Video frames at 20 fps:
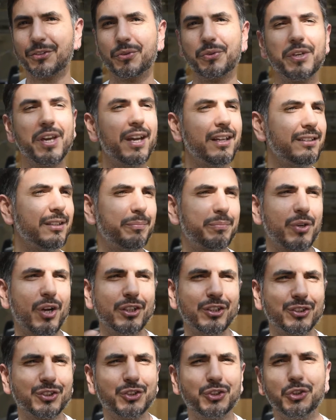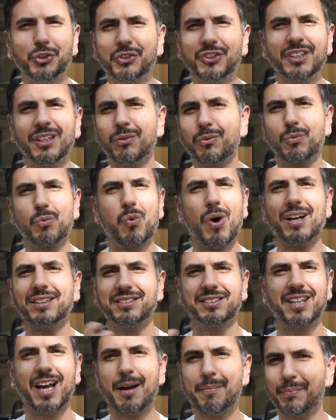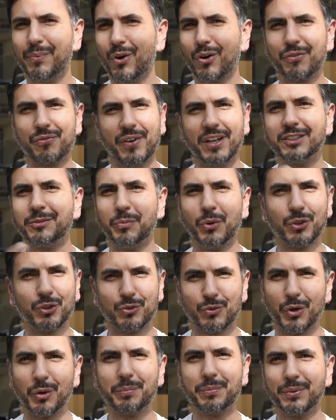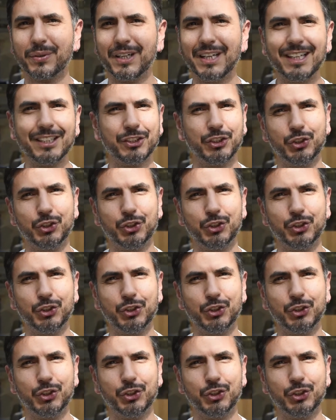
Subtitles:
Create a product using a WhatsApp or Facebook group.